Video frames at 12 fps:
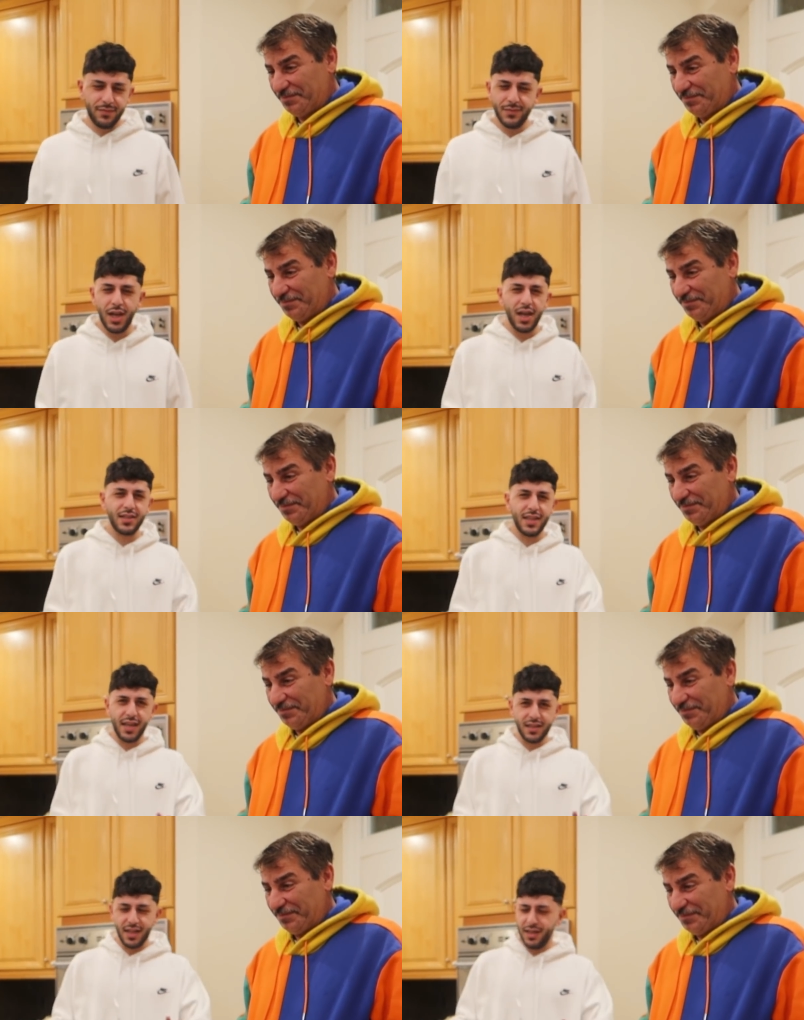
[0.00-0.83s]
Speaker 1: not to
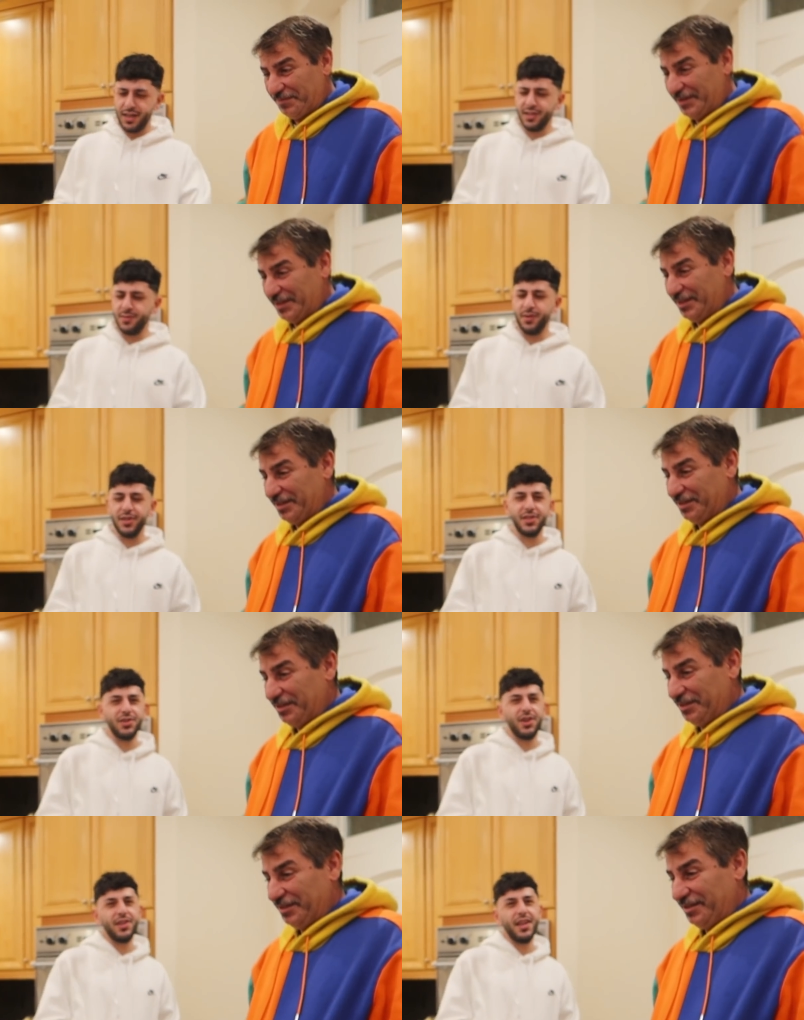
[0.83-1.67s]
get into any
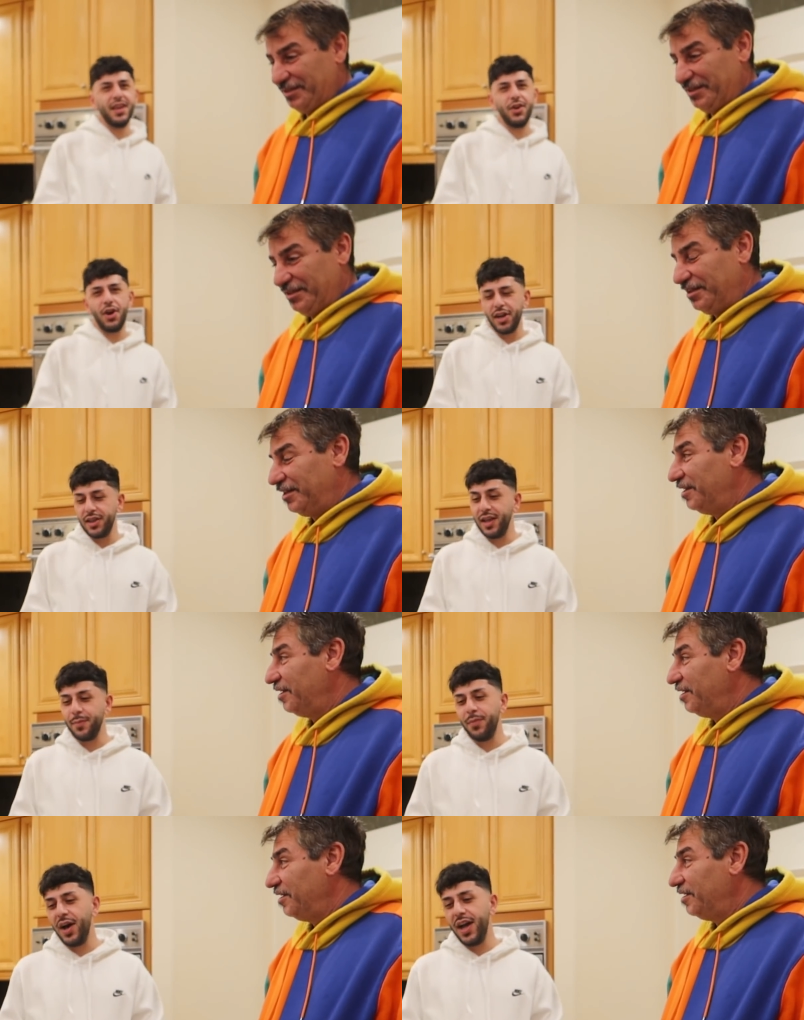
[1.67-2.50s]
conspiracy or
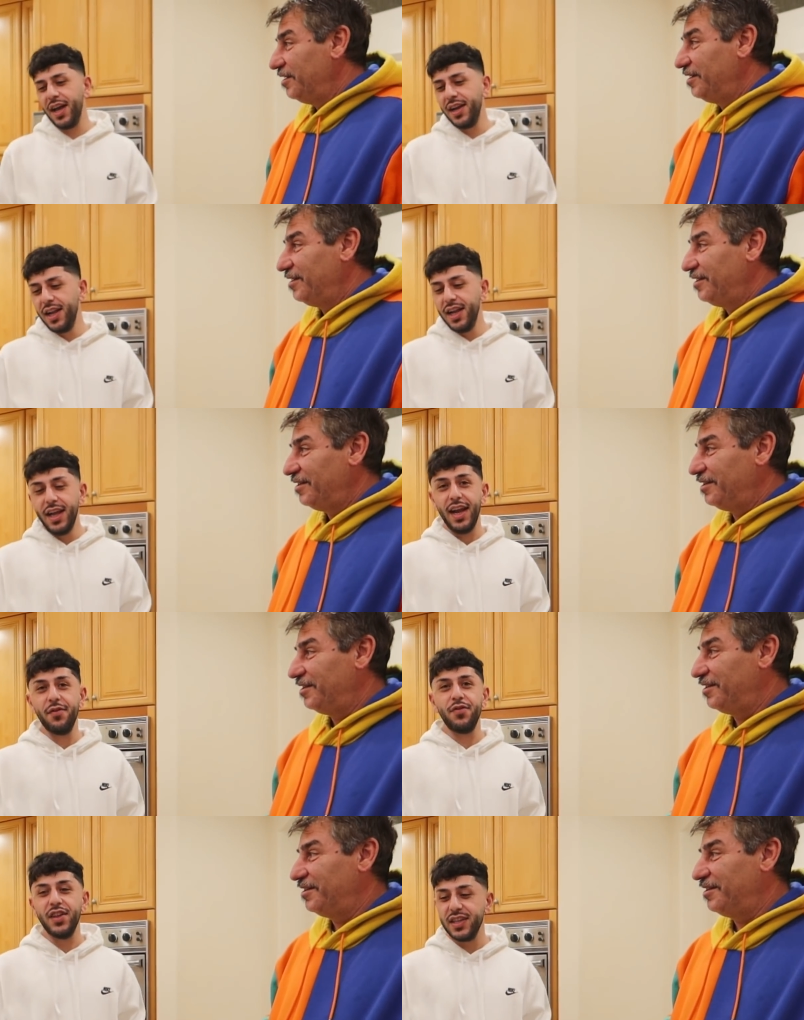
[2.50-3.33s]
anything, but
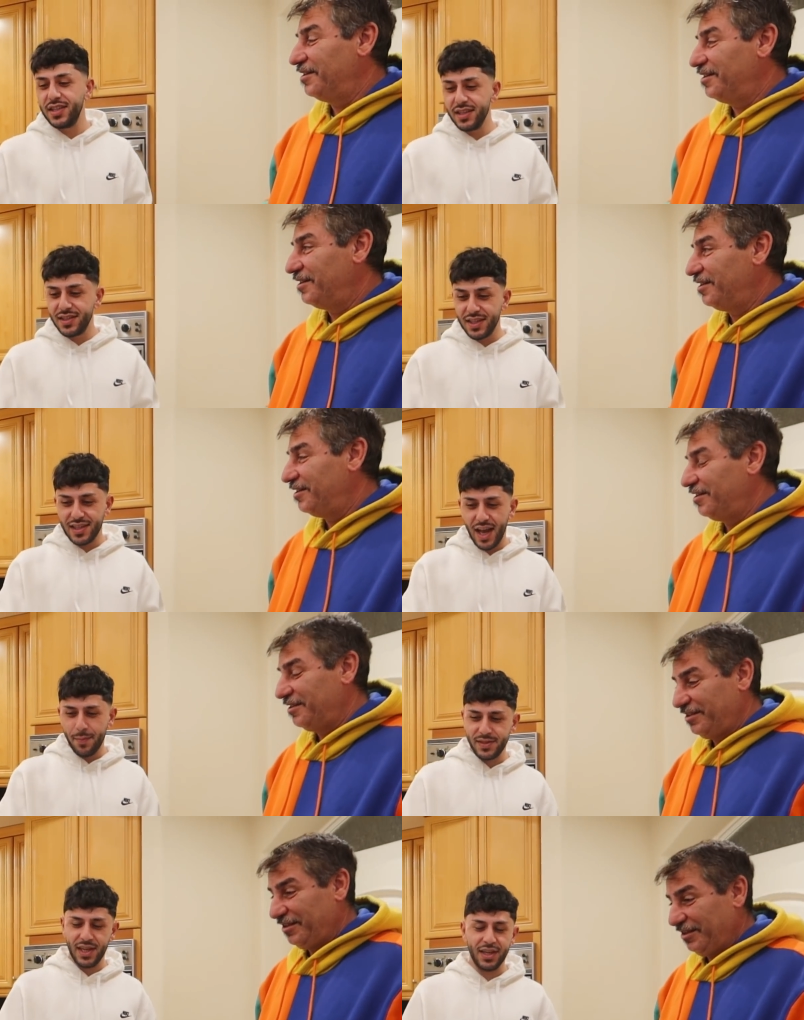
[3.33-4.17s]
if this is the
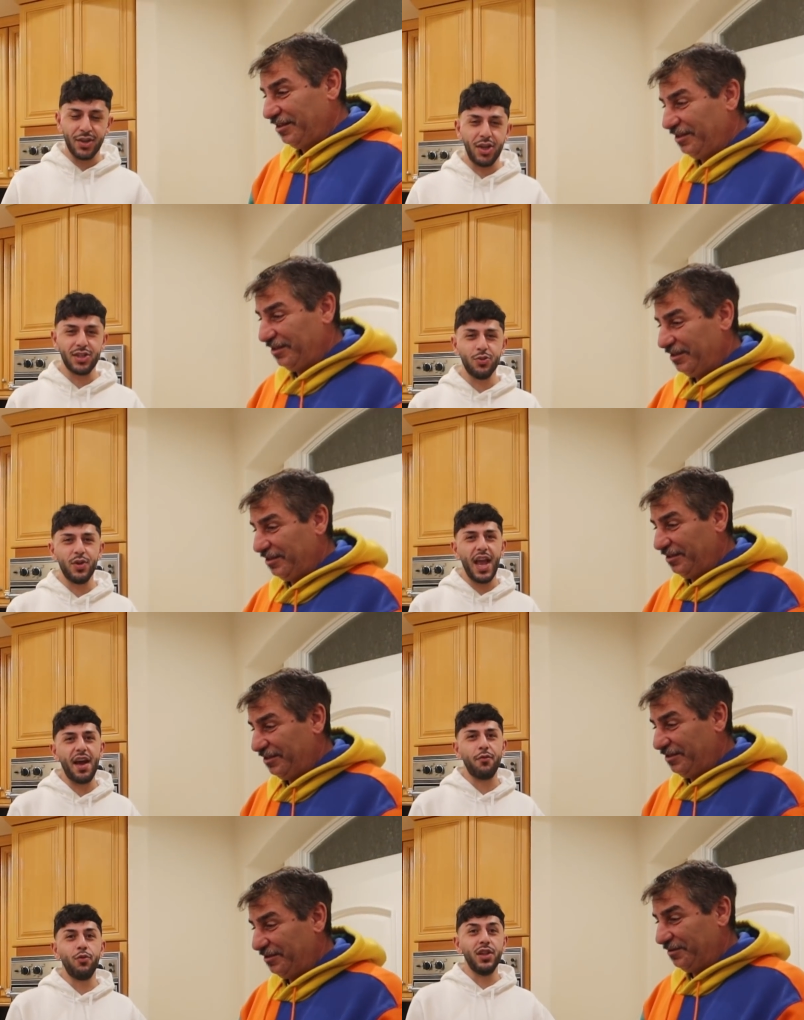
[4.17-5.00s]
type of technology we
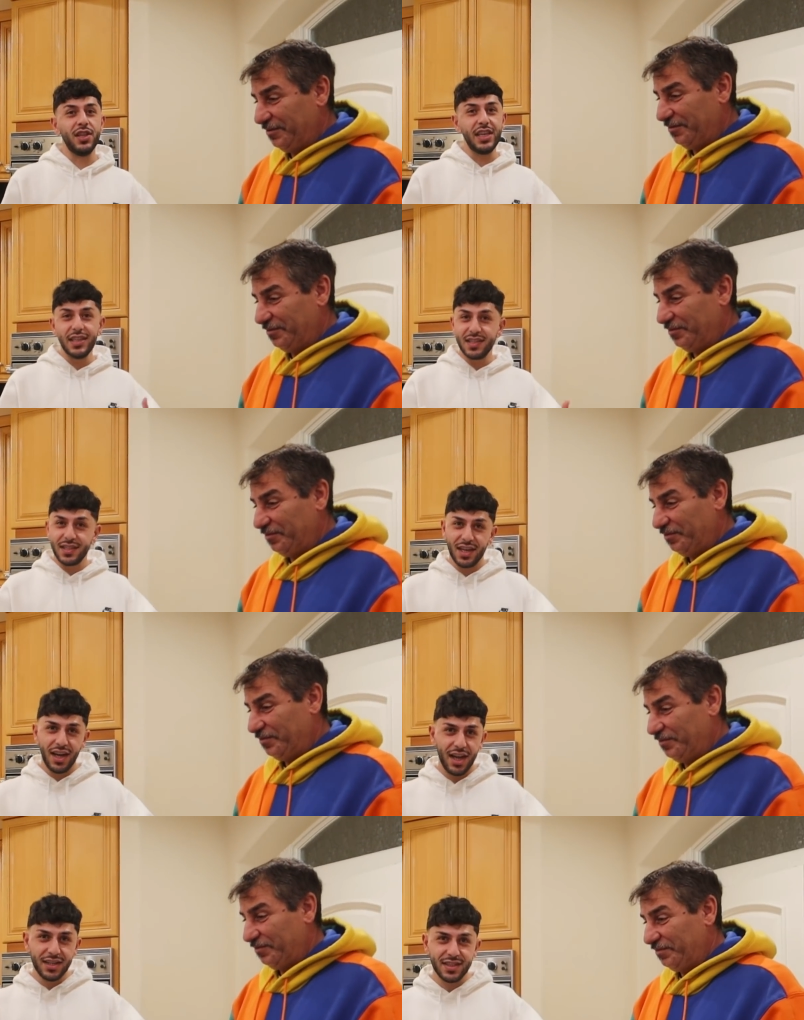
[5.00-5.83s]
have released
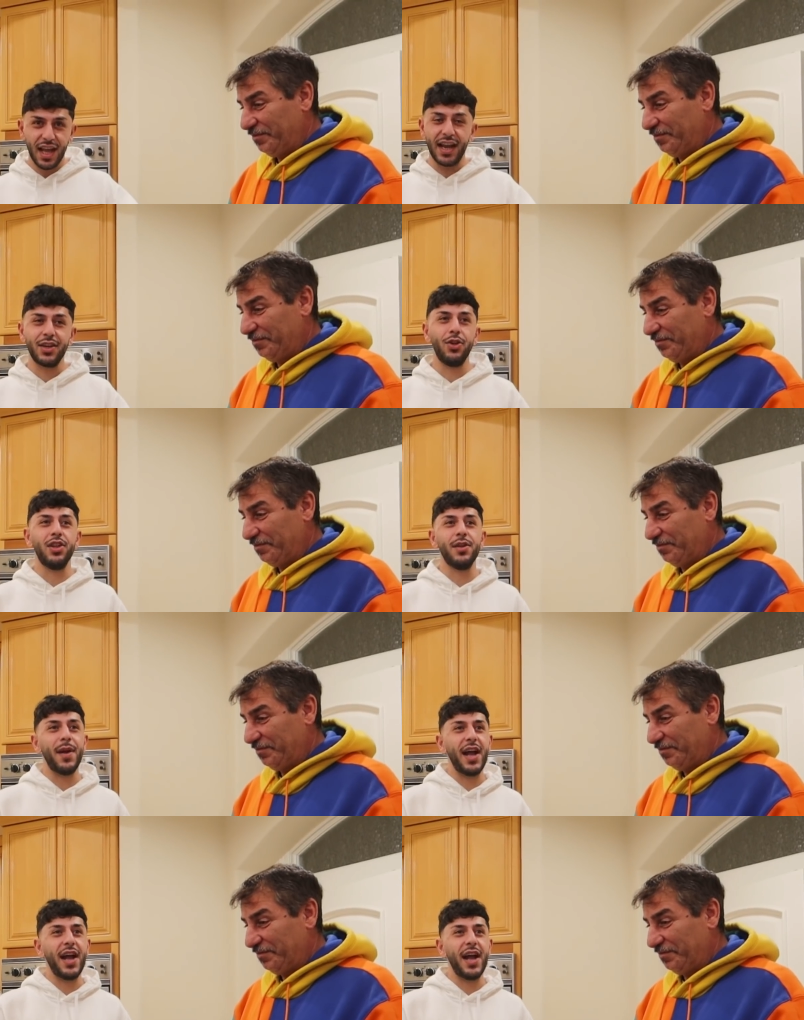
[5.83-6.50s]
to us, I can only